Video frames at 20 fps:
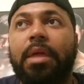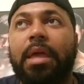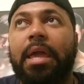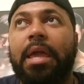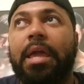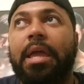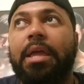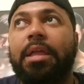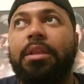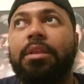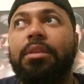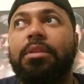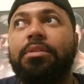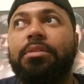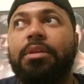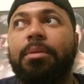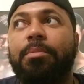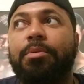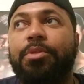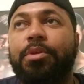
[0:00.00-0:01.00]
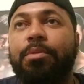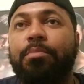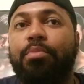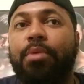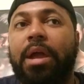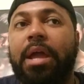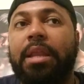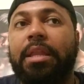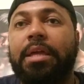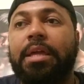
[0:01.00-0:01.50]
and Timothy
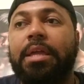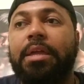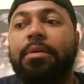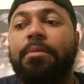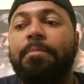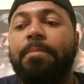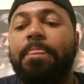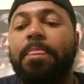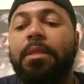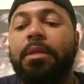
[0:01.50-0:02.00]
Bradley